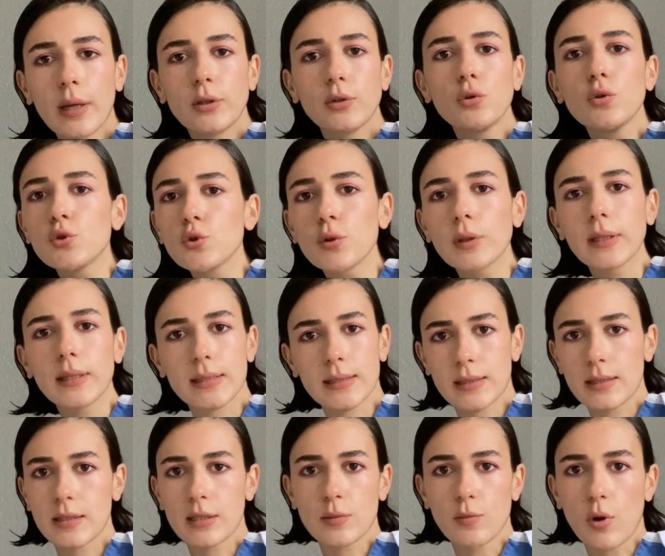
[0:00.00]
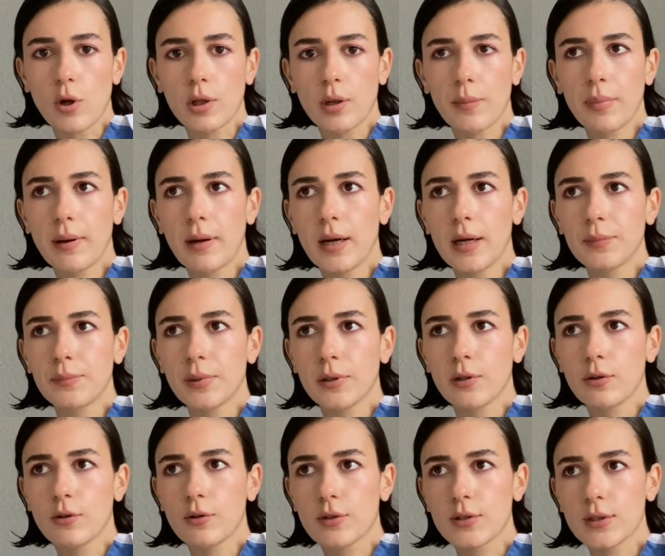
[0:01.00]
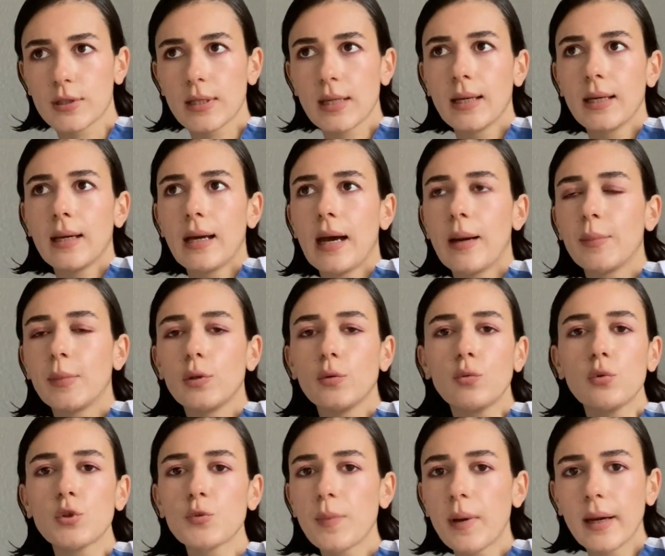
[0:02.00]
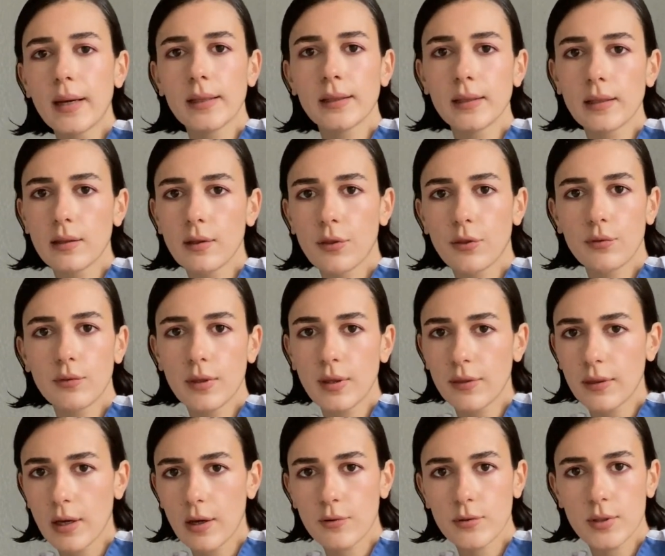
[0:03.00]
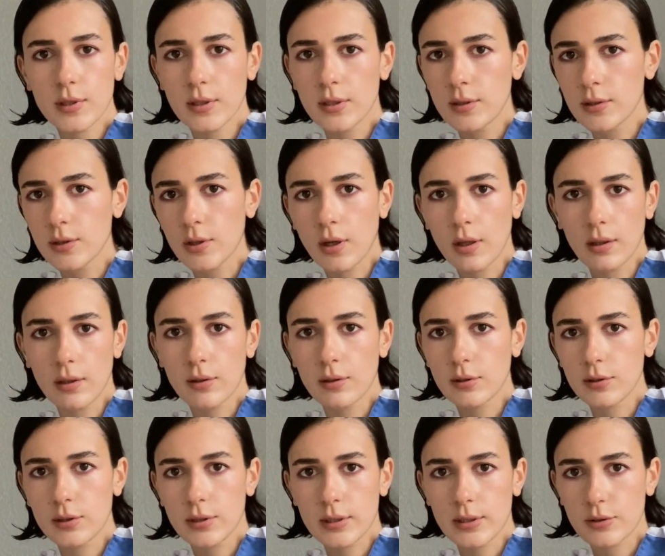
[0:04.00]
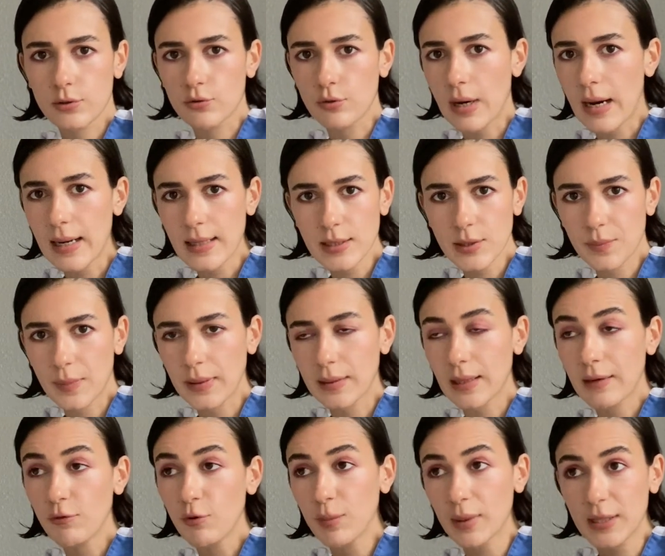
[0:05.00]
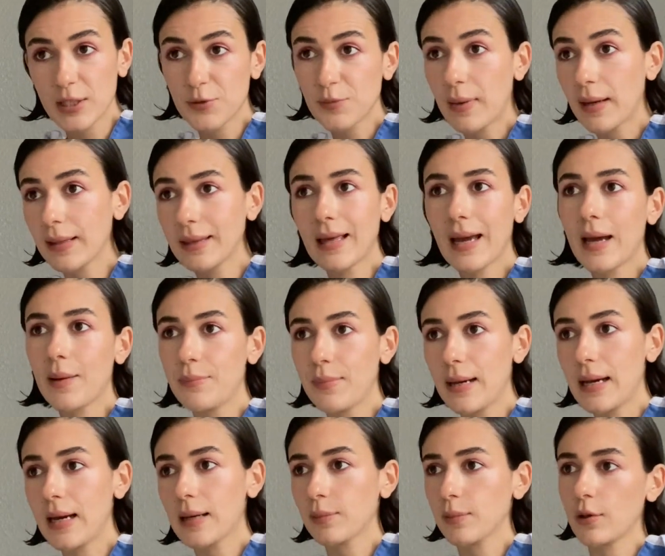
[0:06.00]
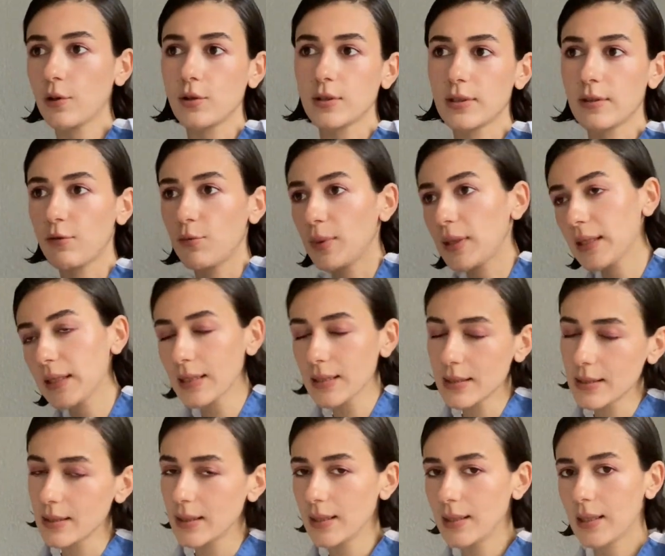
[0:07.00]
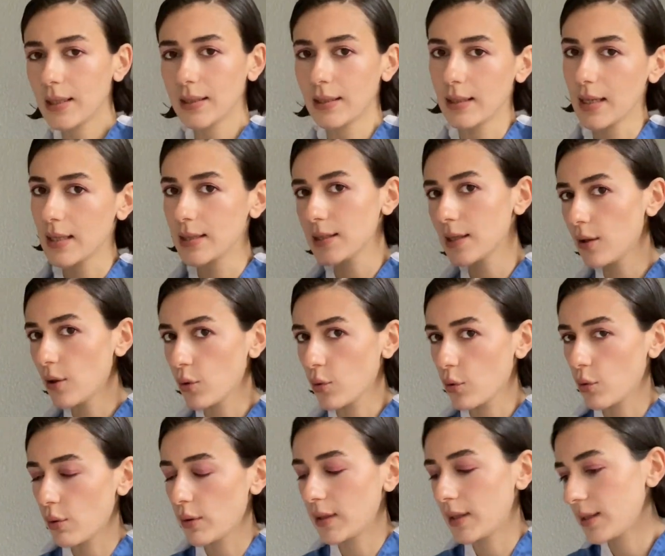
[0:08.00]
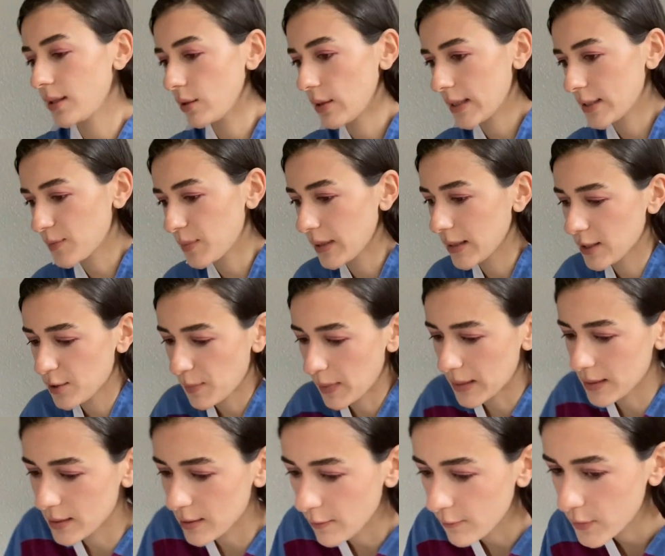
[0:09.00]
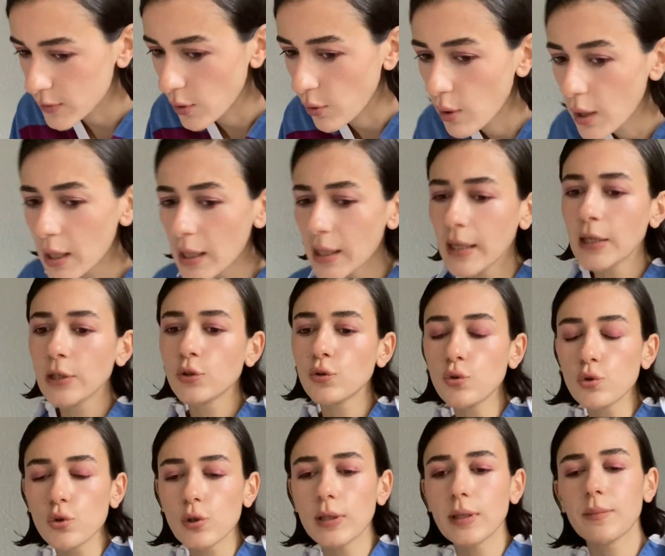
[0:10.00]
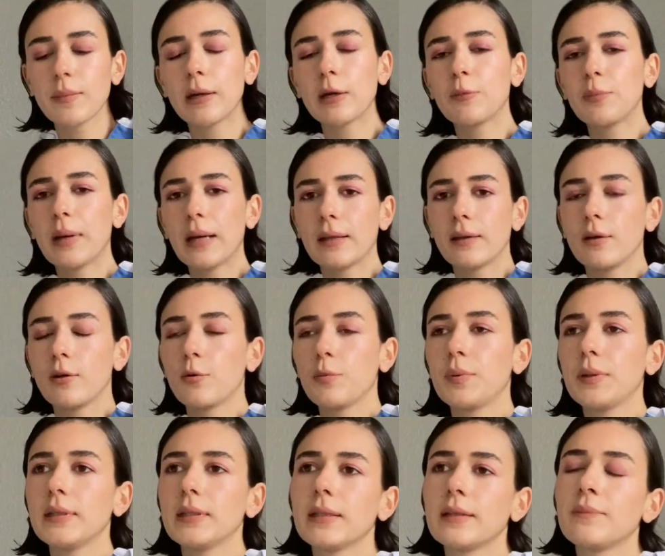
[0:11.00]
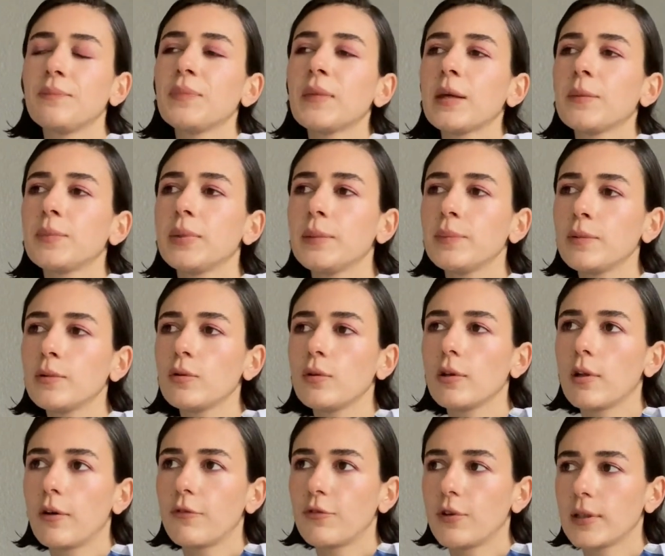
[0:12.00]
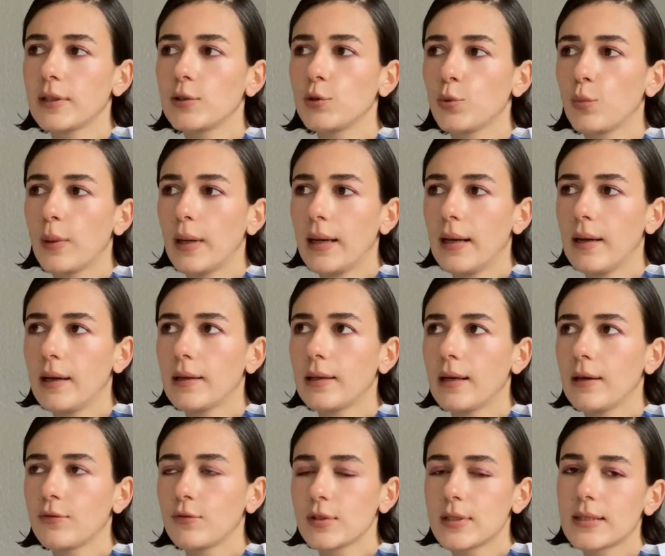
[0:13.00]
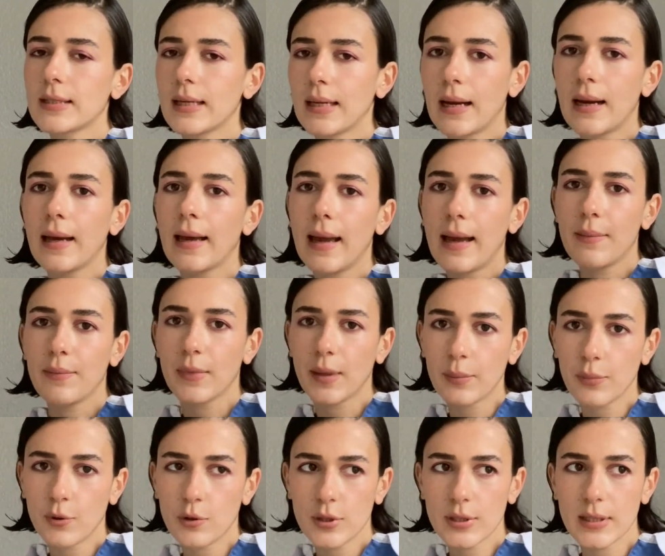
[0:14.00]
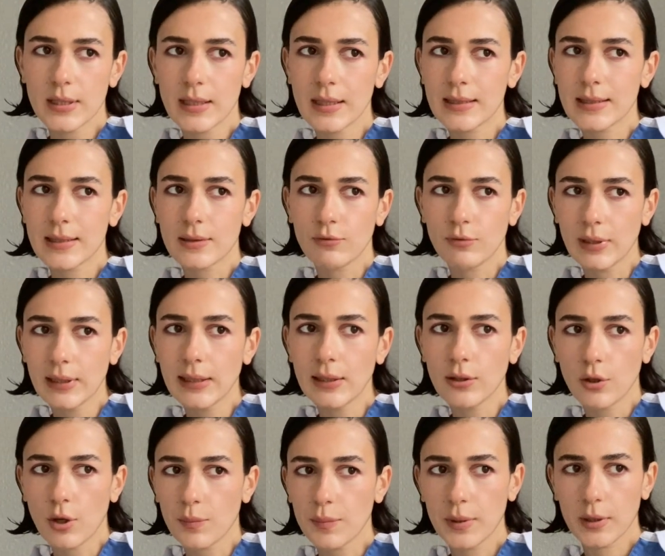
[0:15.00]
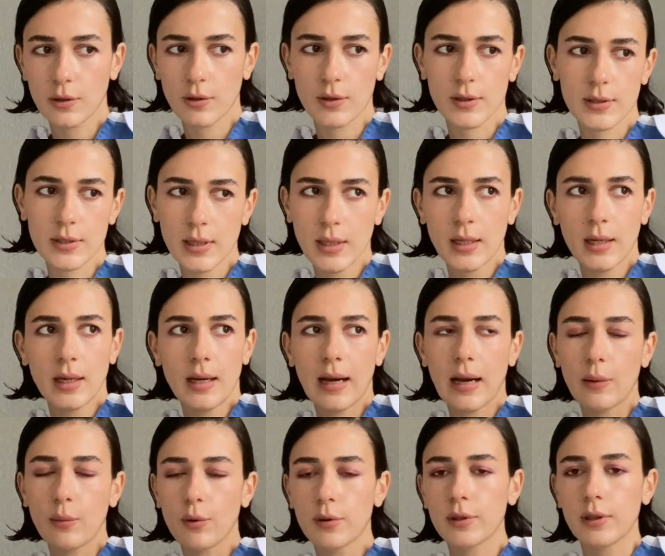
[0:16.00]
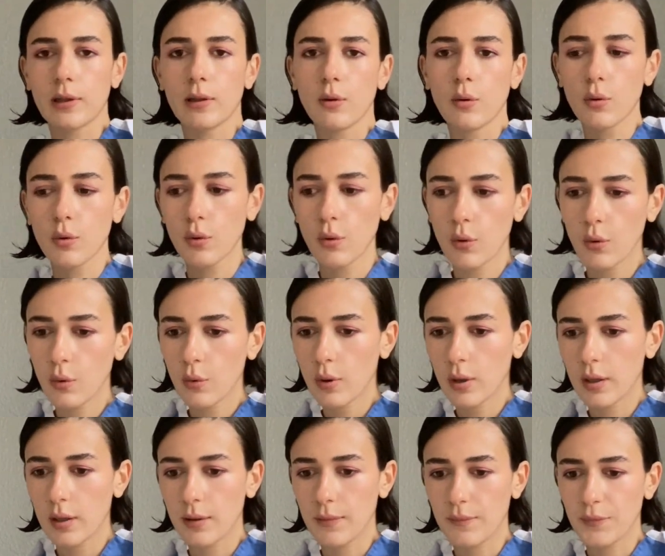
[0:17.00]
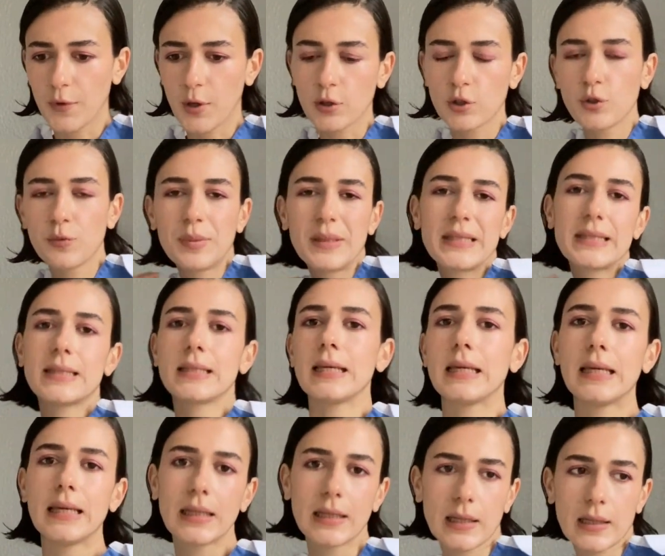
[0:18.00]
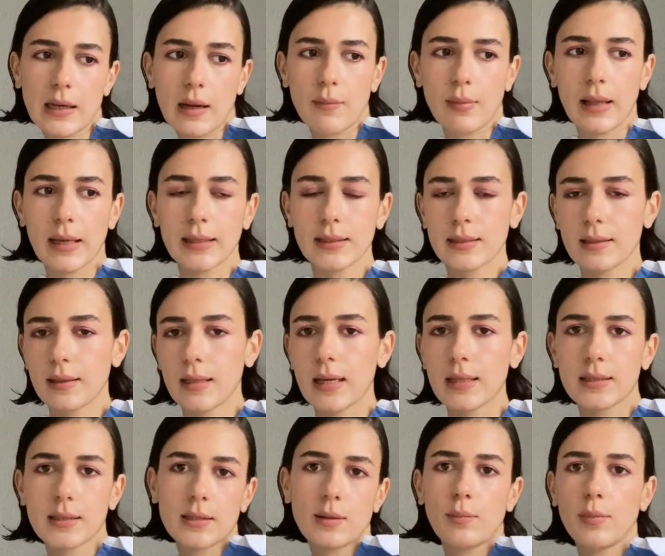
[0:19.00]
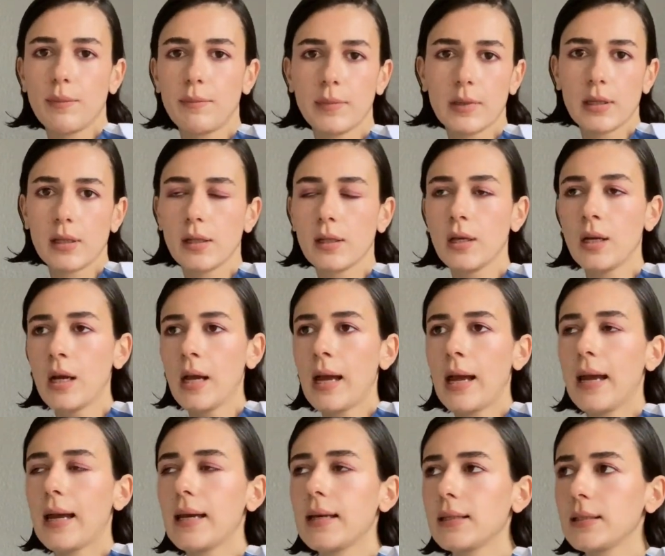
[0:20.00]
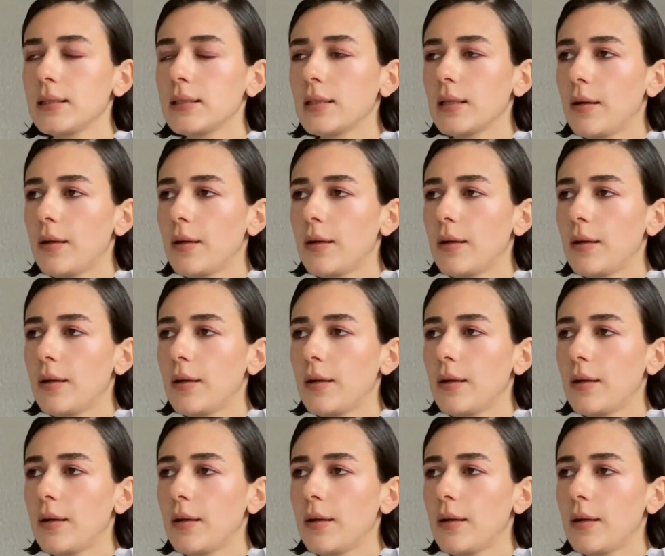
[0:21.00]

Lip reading: usually is the smaller part, because, I mean, who's buying a $3,000 dress? But everybody's buying the handbag because everybody can see that it has a logo and that it has been expensive. So usually, in my opinion, people who love ready-to-wear and have to say, I am that person, it's really not because I want the logo not to be seen, and I'm like that subliminal and